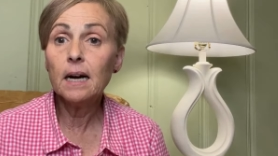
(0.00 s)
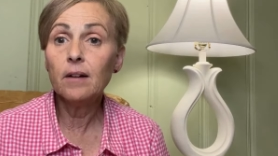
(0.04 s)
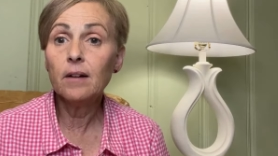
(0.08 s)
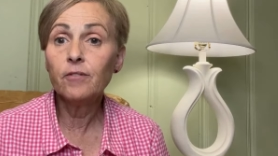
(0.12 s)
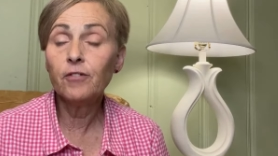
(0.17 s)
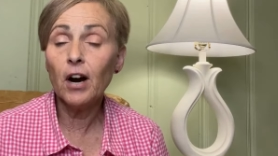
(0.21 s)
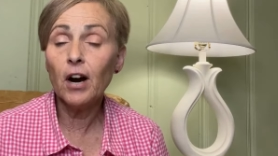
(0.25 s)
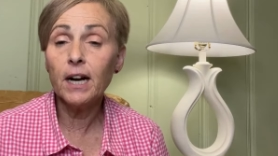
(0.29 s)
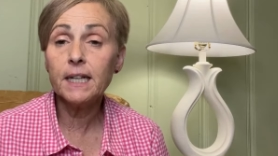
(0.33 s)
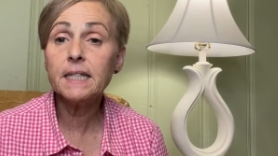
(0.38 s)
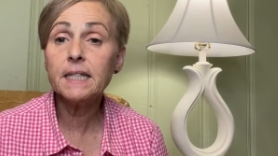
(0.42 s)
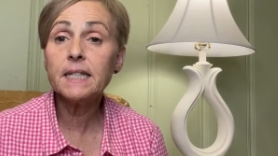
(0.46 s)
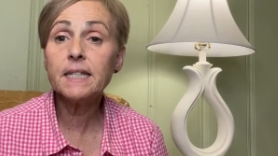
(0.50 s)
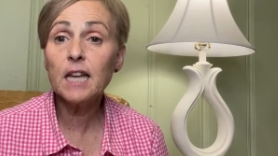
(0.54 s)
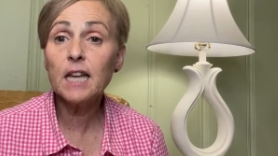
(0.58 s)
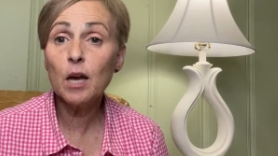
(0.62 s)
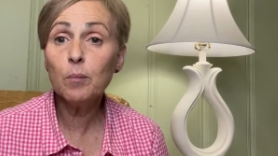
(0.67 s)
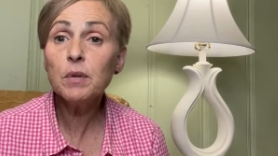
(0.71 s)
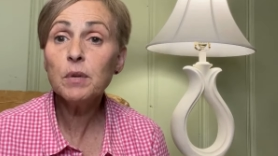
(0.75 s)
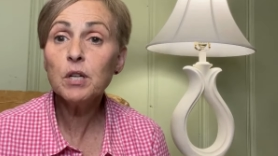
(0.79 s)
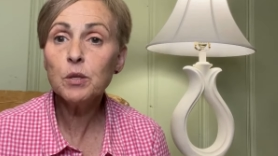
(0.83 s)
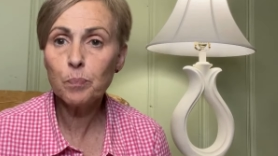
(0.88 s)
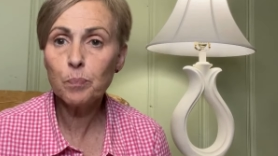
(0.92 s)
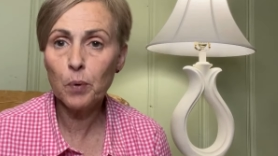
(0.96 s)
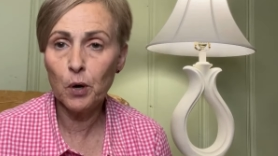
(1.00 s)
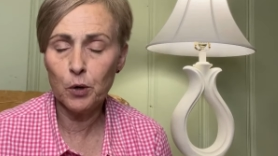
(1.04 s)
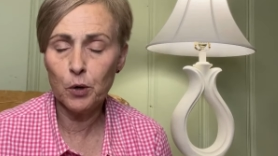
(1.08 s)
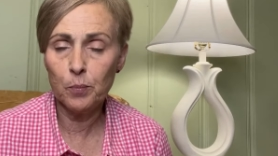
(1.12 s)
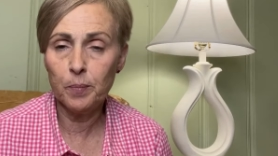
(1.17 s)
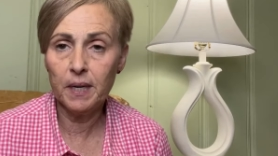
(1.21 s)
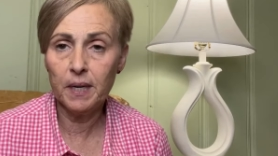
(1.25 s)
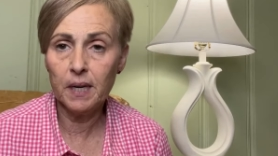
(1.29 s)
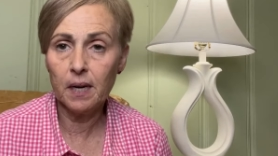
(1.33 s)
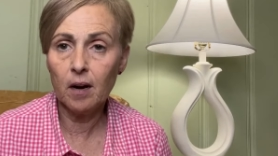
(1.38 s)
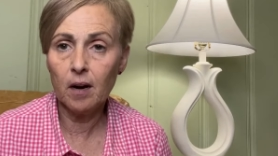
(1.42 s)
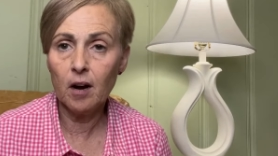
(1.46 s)
find
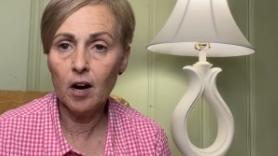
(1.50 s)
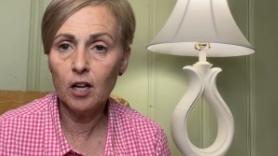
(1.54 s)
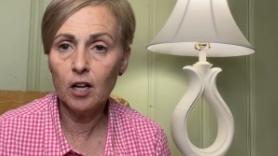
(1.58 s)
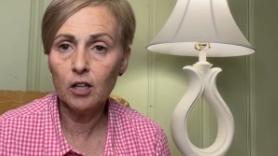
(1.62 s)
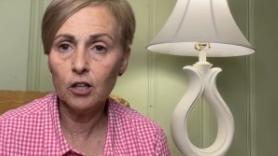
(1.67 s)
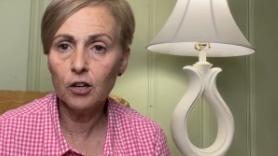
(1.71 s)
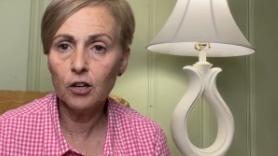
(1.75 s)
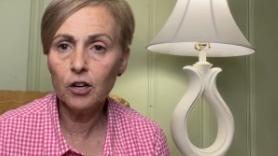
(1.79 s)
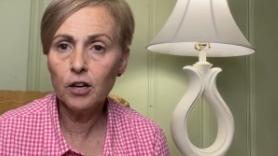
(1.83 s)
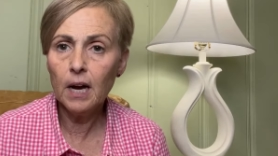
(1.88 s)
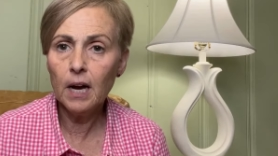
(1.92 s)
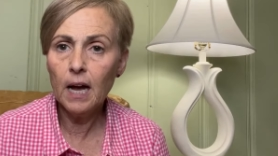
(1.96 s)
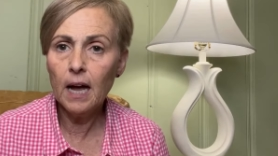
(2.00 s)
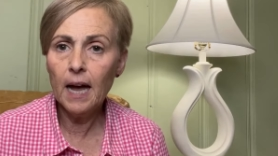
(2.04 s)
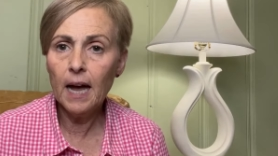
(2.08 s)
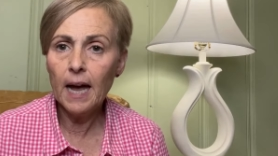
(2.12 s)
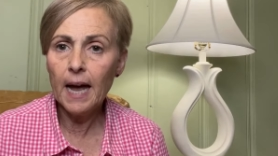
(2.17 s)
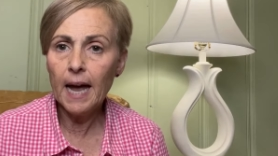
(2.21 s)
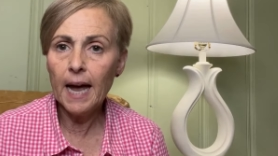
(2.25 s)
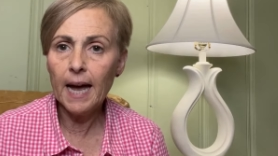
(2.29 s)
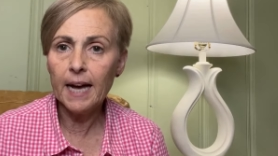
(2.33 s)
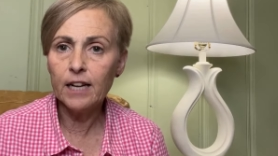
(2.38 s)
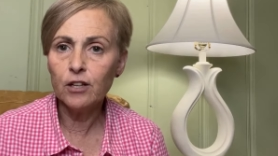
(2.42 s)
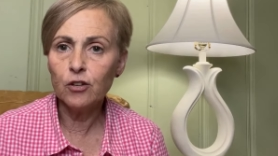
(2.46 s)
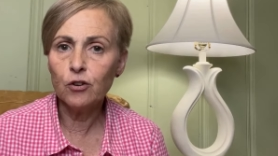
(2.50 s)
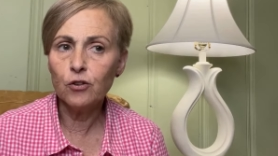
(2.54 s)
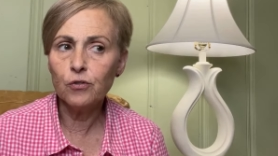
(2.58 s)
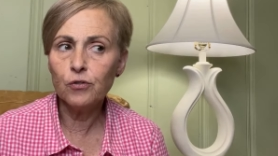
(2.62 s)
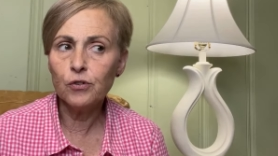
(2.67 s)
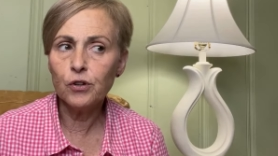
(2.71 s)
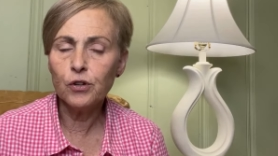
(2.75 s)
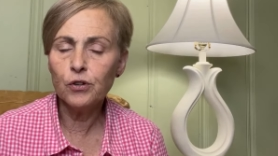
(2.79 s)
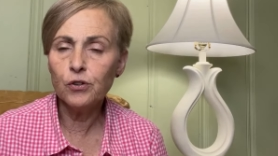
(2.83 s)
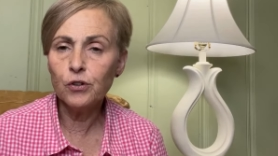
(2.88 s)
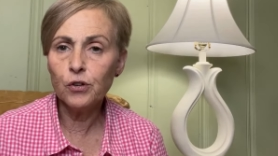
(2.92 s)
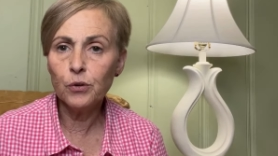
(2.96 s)
semi-permanent color and you
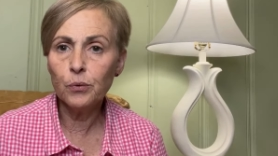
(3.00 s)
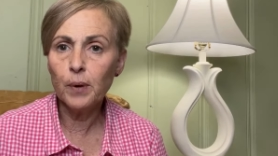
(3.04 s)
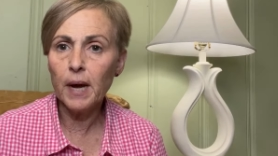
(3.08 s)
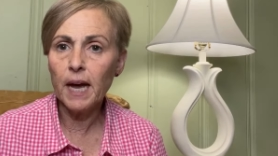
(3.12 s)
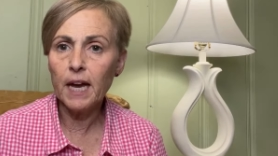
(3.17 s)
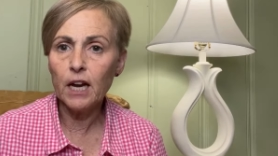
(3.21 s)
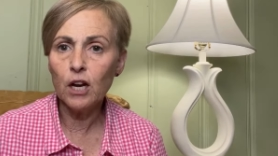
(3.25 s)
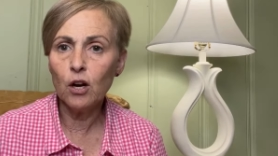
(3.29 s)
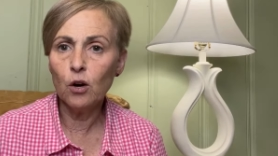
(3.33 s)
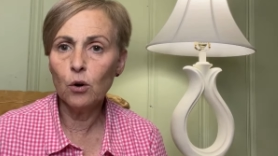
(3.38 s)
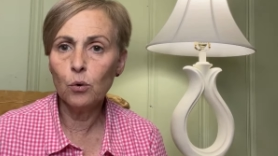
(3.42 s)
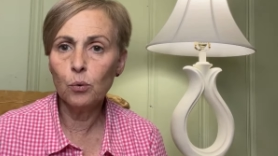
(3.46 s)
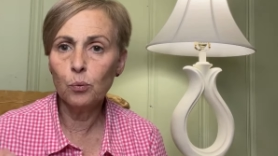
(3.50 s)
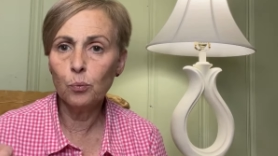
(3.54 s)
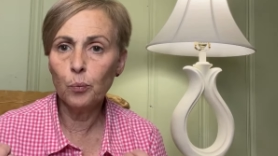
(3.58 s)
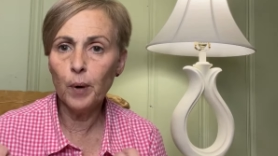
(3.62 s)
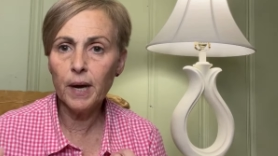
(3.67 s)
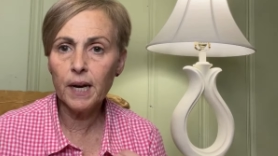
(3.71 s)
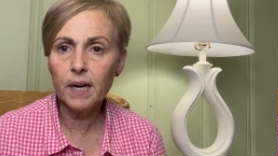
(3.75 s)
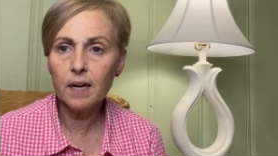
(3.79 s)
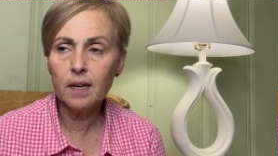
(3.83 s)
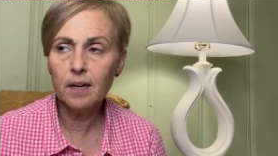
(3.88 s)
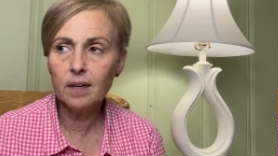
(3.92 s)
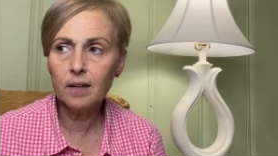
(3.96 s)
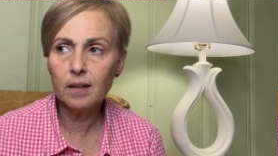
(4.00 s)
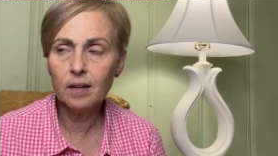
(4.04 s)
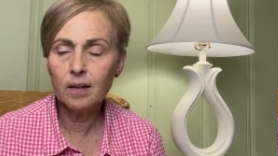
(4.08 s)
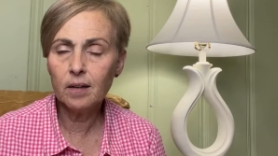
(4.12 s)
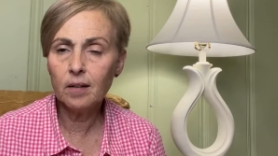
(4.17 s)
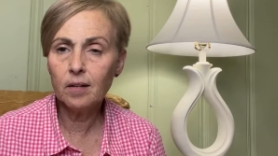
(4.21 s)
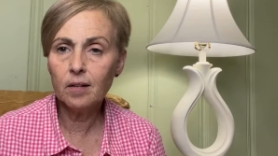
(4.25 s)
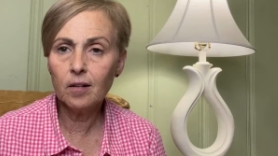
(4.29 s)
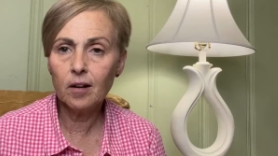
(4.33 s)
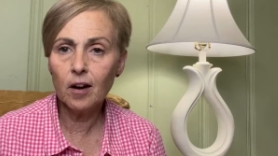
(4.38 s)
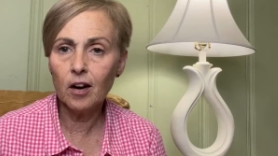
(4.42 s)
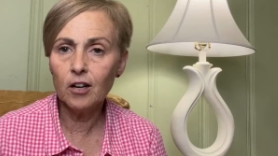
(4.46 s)
can do a quick
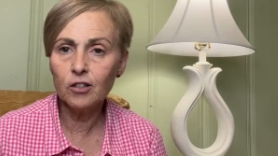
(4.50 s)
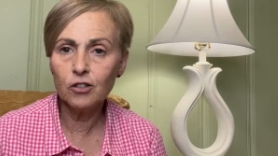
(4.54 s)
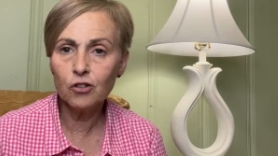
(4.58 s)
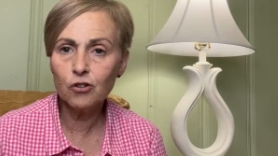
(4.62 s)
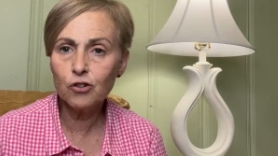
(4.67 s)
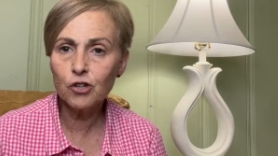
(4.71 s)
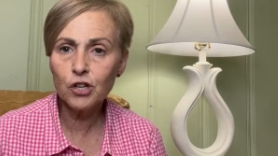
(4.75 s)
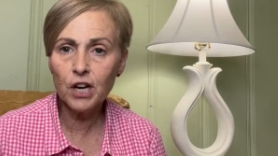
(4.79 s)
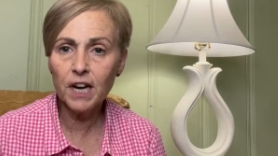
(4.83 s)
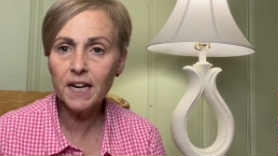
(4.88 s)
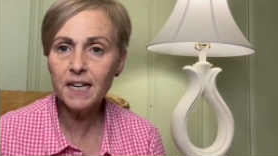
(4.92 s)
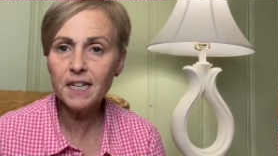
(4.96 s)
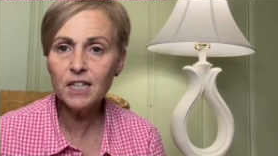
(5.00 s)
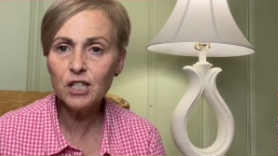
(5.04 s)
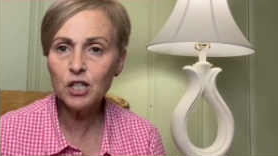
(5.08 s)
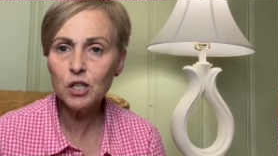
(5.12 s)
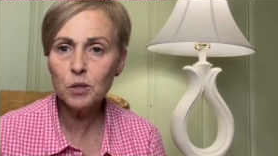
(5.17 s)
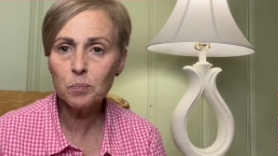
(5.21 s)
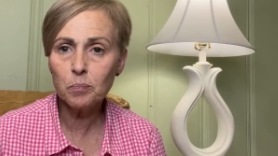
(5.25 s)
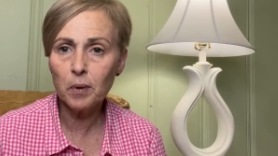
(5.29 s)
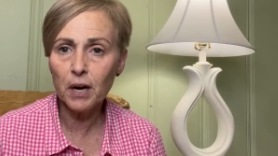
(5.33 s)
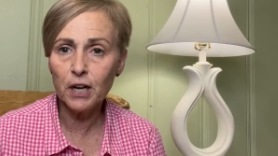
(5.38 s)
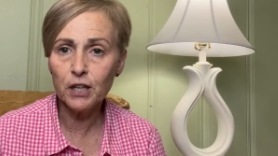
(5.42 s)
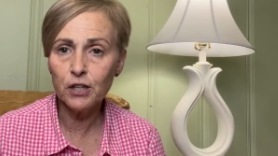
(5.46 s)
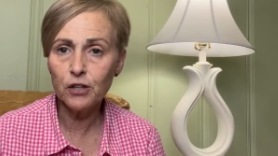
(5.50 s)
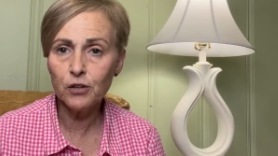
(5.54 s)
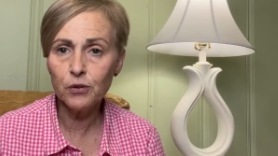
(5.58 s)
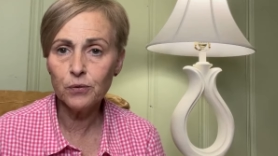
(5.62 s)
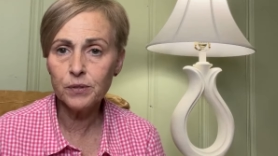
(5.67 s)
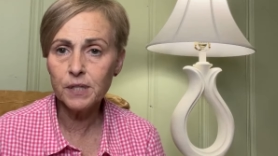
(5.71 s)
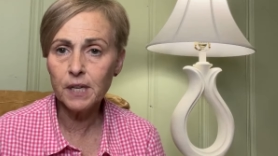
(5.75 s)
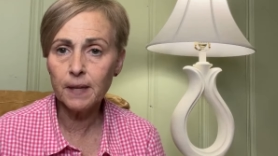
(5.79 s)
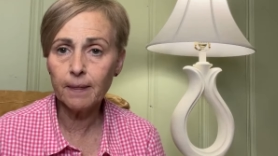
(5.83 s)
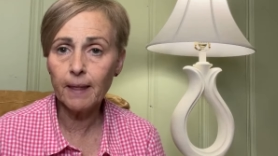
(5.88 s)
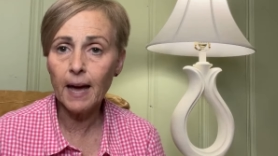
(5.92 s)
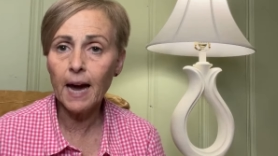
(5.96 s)
color change by
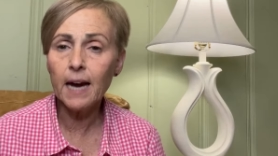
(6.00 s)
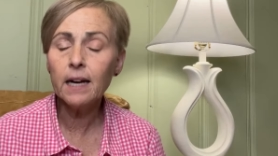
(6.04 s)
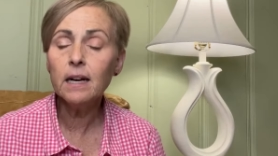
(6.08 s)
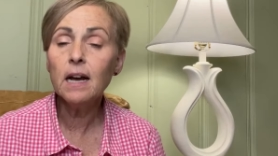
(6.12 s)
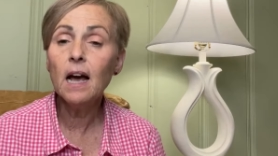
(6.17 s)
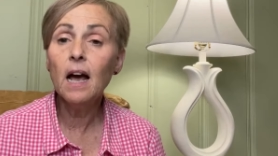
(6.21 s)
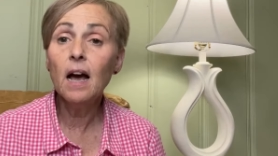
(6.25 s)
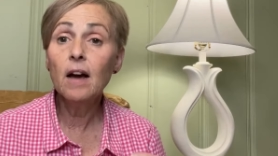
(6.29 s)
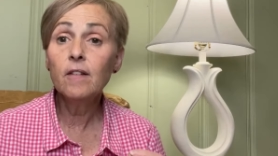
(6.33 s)
using that.